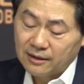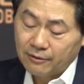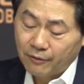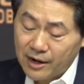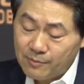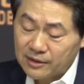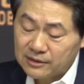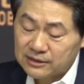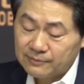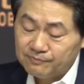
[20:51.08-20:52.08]

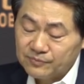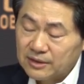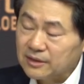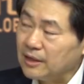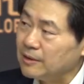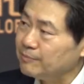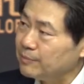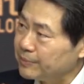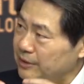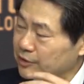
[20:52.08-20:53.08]
agreement
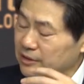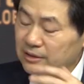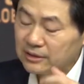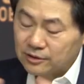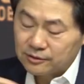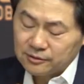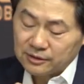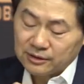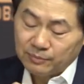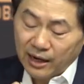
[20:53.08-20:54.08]
between the
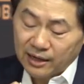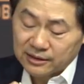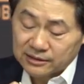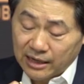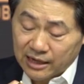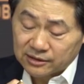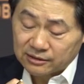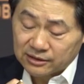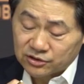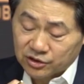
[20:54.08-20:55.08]
two parties
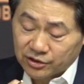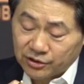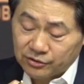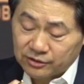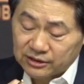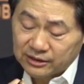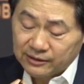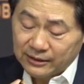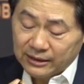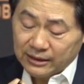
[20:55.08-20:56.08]
actually secured
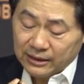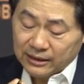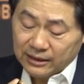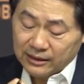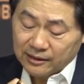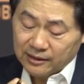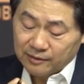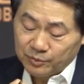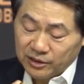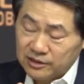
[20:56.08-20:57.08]
a
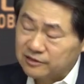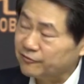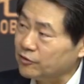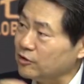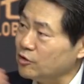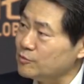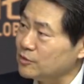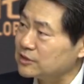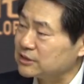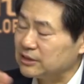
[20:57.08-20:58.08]
peace for
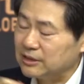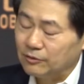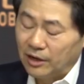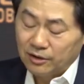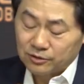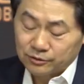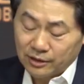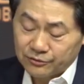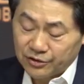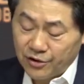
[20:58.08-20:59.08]
almost 100 or
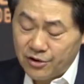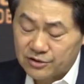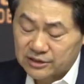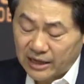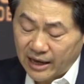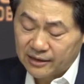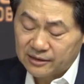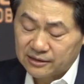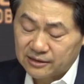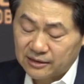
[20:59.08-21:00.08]
200 years, and
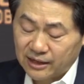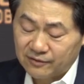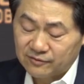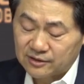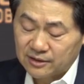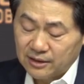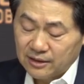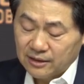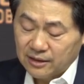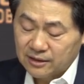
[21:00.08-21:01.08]
they have
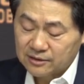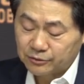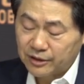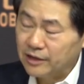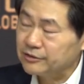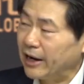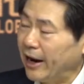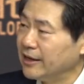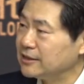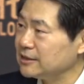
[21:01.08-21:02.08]
a
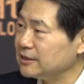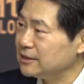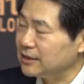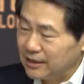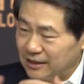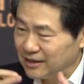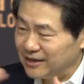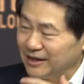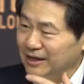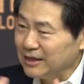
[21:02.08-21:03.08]
380
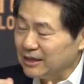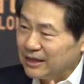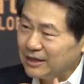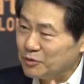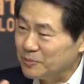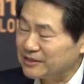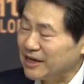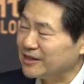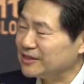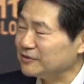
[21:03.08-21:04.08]
representative